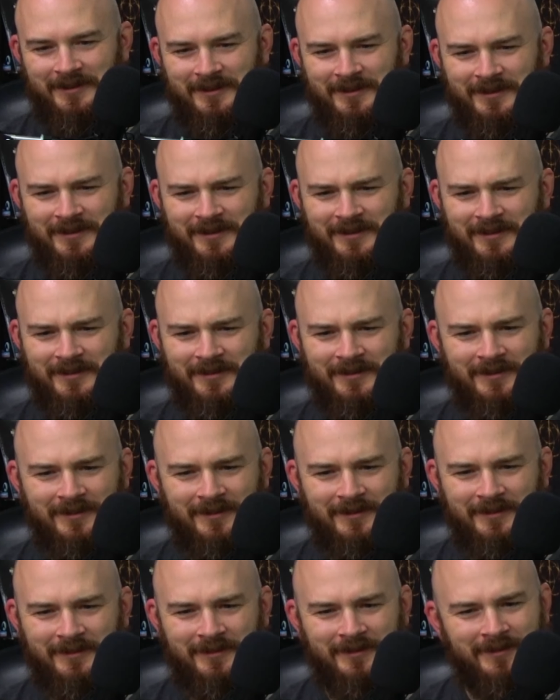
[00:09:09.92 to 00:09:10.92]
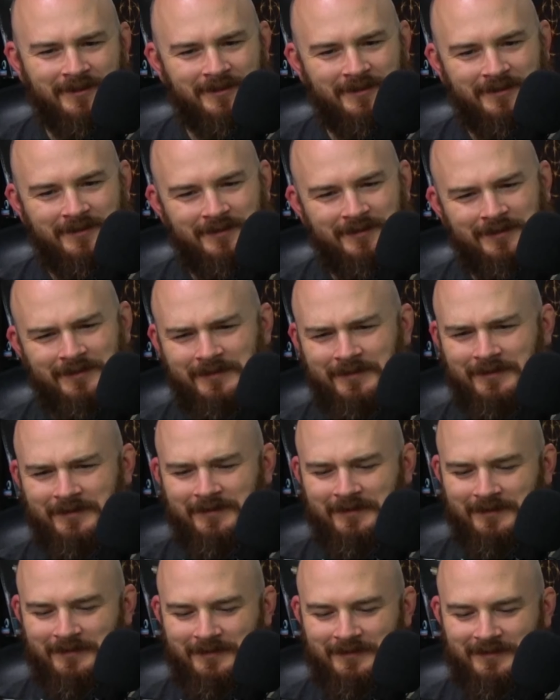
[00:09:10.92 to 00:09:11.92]

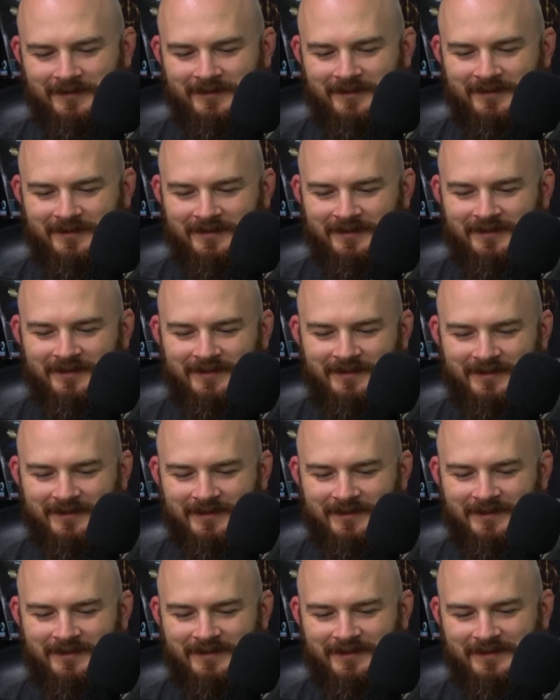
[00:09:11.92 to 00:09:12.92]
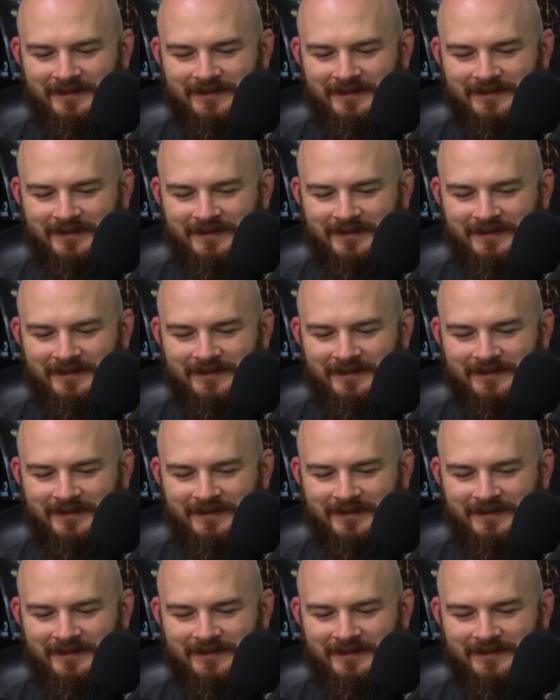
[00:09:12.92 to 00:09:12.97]
(silent)